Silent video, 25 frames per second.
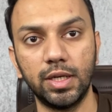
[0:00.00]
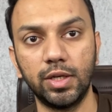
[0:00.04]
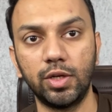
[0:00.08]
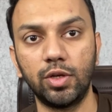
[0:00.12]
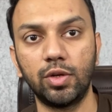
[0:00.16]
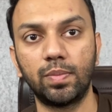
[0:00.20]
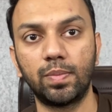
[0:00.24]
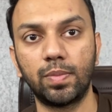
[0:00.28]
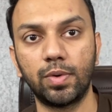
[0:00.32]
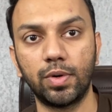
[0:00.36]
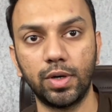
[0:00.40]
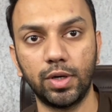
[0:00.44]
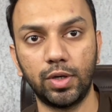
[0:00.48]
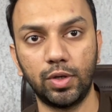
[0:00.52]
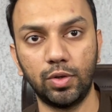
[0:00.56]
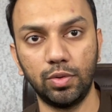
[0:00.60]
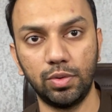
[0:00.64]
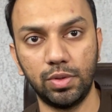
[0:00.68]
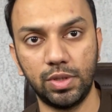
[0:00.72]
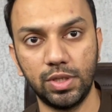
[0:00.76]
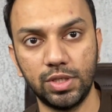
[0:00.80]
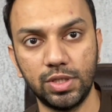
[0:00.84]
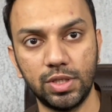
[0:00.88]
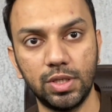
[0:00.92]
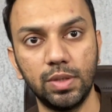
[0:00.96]
your product to
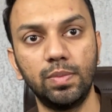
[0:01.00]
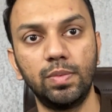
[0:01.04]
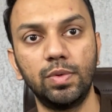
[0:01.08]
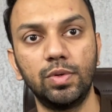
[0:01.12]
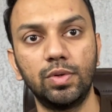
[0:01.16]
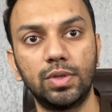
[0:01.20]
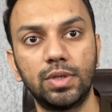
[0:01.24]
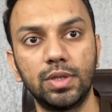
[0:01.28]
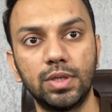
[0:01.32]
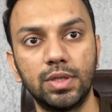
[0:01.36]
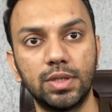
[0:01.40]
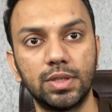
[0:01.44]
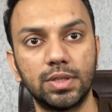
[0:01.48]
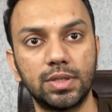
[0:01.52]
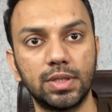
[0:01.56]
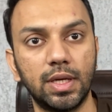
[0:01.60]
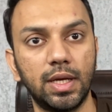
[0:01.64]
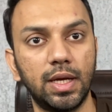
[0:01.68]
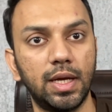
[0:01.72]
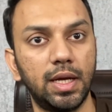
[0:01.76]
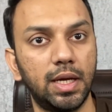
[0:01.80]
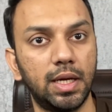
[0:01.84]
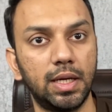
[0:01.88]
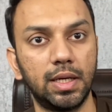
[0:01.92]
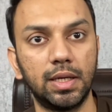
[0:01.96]
distributors,
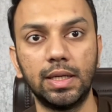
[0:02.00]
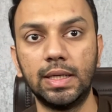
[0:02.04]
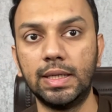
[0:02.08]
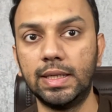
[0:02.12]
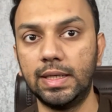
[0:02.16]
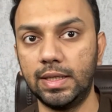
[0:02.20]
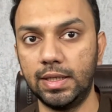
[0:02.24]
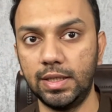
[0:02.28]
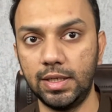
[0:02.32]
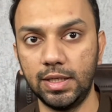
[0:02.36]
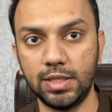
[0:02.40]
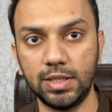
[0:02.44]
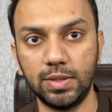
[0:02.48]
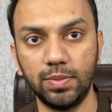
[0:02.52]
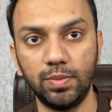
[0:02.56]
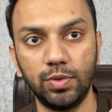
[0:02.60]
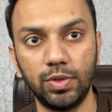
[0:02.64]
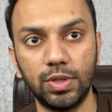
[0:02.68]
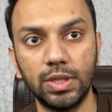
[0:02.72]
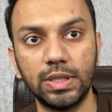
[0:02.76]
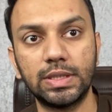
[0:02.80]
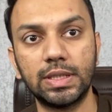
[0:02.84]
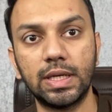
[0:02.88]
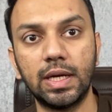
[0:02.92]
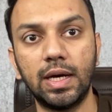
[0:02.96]
and
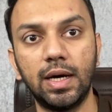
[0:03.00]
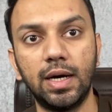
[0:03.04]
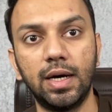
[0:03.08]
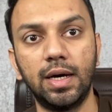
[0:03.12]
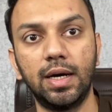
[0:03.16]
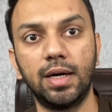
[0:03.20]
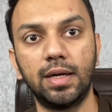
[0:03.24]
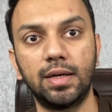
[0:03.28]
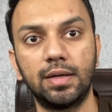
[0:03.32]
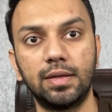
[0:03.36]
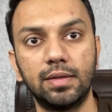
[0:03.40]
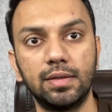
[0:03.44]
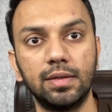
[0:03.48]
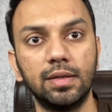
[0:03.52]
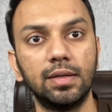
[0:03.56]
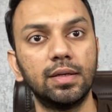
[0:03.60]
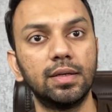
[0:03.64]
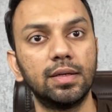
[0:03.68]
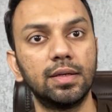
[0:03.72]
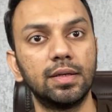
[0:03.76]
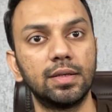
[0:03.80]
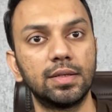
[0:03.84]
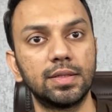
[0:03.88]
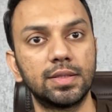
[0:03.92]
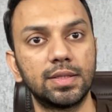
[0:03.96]
distributors are
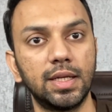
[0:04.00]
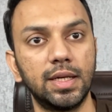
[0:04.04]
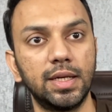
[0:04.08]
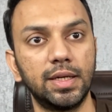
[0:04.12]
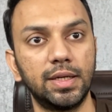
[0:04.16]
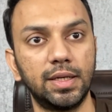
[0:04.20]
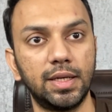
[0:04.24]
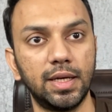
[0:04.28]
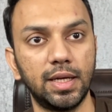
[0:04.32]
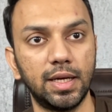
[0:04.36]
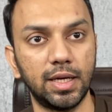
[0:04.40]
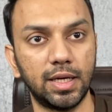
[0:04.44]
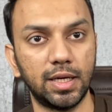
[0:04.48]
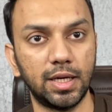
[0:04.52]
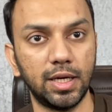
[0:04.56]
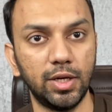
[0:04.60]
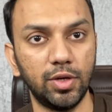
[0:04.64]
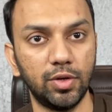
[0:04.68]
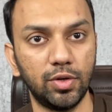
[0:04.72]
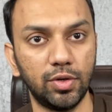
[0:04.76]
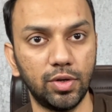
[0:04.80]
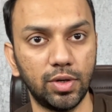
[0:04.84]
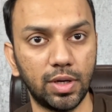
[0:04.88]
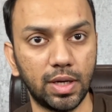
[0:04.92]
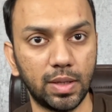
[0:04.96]
selling directly on
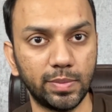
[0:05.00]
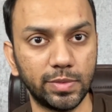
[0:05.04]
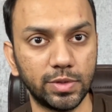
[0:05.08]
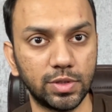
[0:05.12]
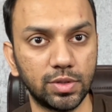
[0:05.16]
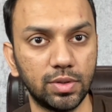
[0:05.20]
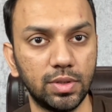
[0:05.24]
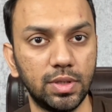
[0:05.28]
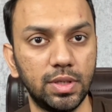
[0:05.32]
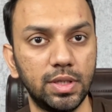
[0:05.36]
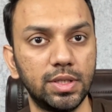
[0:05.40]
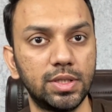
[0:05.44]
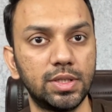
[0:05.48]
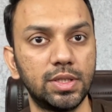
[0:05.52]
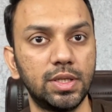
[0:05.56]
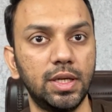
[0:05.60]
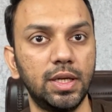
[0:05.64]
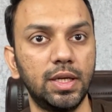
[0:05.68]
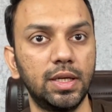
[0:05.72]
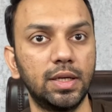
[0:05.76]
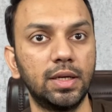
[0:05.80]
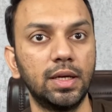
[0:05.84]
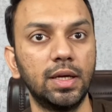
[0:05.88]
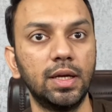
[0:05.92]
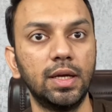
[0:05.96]
your Amazon
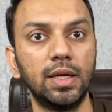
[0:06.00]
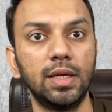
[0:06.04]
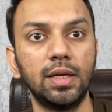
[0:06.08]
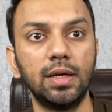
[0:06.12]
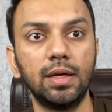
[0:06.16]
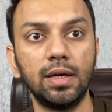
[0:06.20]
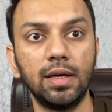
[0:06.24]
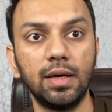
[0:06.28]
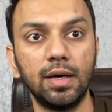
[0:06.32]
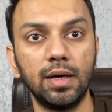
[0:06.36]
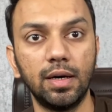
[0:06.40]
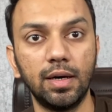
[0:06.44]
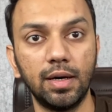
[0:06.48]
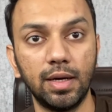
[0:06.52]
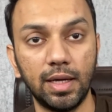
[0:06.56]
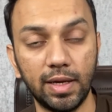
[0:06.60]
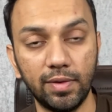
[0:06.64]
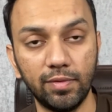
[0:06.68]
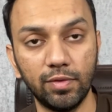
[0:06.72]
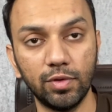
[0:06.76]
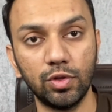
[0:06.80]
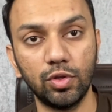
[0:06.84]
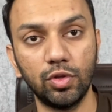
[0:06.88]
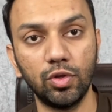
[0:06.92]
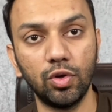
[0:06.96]
listing,
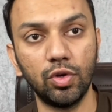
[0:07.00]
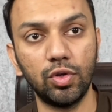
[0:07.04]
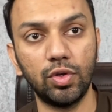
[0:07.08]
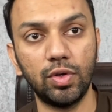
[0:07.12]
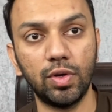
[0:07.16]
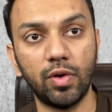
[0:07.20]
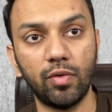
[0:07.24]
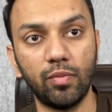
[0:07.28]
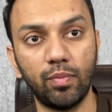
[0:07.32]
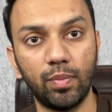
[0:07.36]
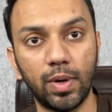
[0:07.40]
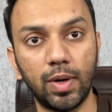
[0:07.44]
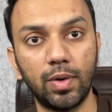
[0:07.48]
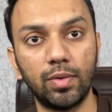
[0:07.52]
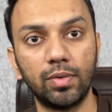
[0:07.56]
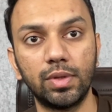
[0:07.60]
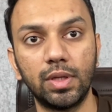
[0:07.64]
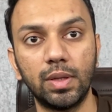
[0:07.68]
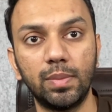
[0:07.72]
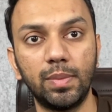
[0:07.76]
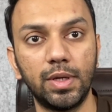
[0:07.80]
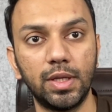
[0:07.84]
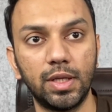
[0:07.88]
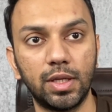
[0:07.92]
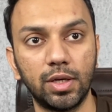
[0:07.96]
even though you have bound them
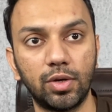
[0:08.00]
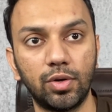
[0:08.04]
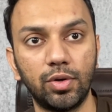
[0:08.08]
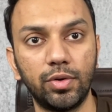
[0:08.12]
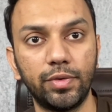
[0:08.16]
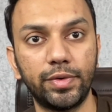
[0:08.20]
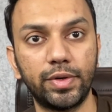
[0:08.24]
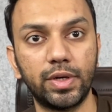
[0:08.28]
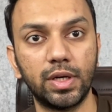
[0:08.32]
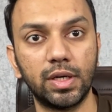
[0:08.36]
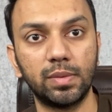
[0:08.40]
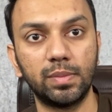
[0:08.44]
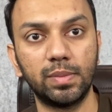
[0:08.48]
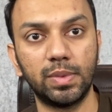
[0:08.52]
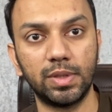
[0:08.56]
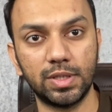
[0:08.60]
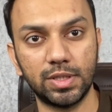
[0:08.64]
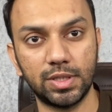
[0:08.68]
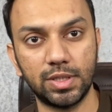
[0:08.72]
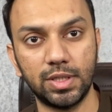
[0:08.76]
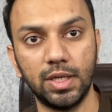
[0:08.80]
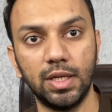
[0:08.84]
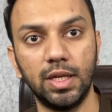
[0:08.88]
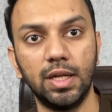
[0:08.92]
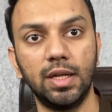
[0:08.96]
in the contract, but
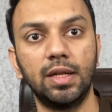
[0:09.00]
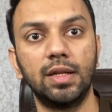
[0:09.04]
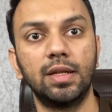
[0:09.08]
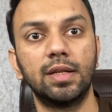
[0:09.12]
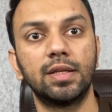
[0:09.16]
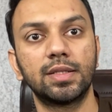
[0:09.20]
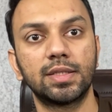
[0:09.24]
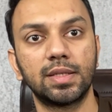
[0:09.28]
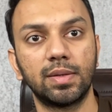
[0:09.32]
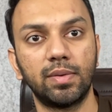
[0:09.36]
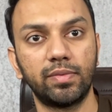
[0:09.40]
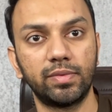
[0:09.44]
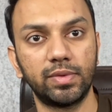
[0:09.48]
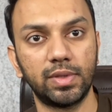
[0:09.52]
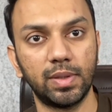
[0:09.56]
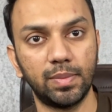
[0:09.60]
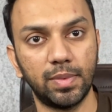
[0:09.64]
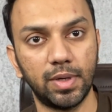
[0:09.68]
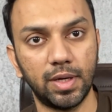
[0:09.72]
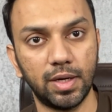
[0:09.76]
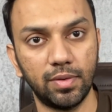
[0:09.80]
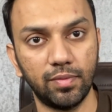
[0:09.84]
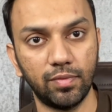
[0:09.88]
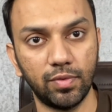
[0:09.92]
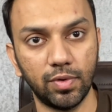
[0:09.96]
still some of them are
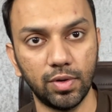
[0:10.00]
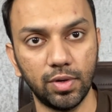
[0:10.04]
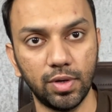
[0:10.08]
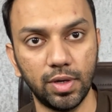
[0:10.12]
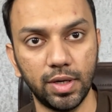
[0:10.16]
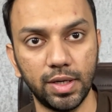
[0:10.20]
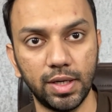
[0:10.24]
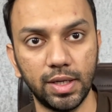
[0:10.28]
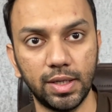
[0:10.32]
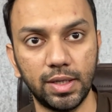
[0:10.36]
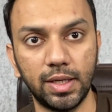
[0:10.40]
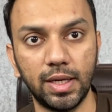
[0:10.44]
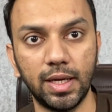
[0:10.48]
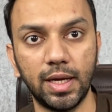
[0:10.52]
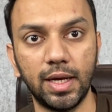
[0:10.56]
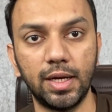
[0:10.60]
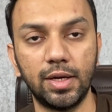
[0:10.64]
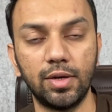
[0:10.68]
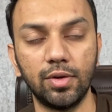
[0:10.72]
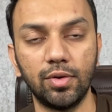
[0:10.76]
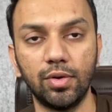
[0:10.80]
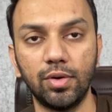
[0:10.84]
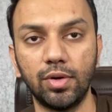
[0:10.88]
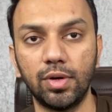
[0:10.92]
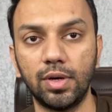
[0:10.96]
violating that,
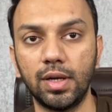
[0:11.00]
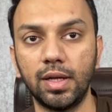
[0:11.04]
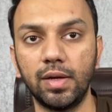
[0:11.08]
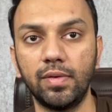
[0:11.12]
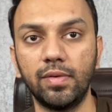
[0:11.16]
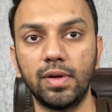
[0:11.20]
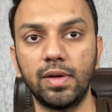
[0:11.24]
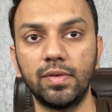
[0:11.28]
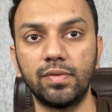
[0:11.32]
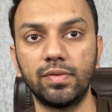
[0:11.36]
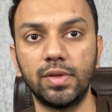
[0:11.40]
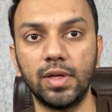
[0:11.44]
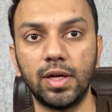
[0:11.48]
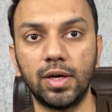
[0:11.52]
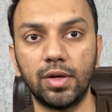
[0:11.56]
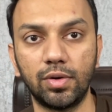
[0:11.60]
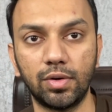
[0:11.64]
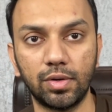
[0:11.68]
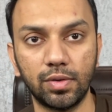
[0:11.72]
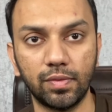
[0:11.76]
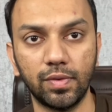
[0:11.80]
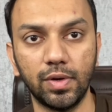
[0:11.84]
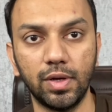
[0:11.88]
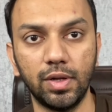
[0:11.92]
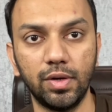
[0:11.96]
or even if they are not
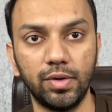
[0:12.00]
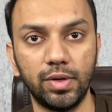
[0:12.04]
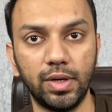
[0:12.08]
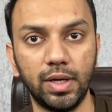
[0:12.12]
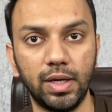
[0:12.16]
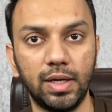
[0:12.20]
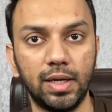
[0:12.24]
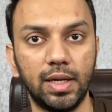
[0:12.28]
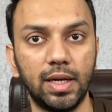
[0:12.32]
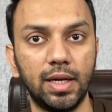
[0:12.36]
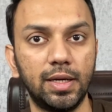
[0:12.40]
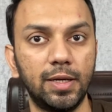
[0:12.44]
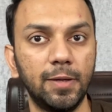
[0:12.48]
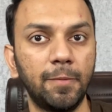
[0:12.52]
violating that,